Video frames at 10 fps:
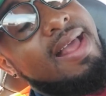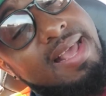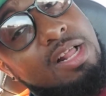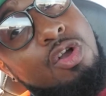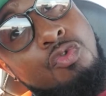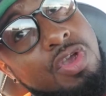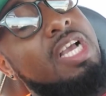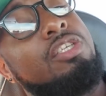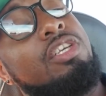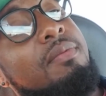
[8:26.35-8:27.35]
Angel
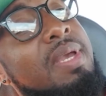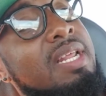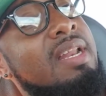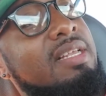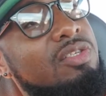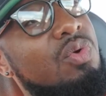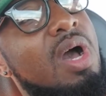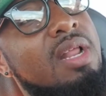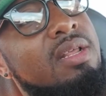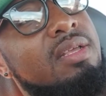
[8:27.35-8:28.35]
Correa should have been in that squad.